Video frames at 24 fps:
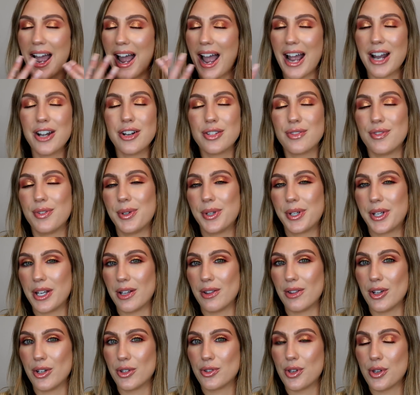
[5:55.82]
I just feel like it
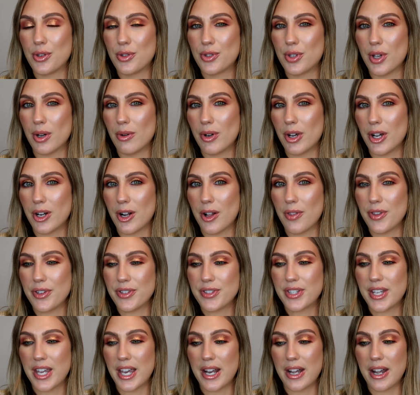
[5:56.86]
looks so good on the
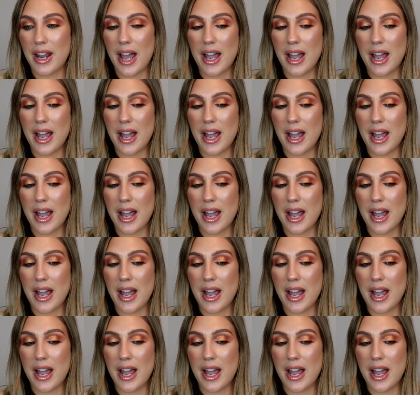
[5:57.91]
skin.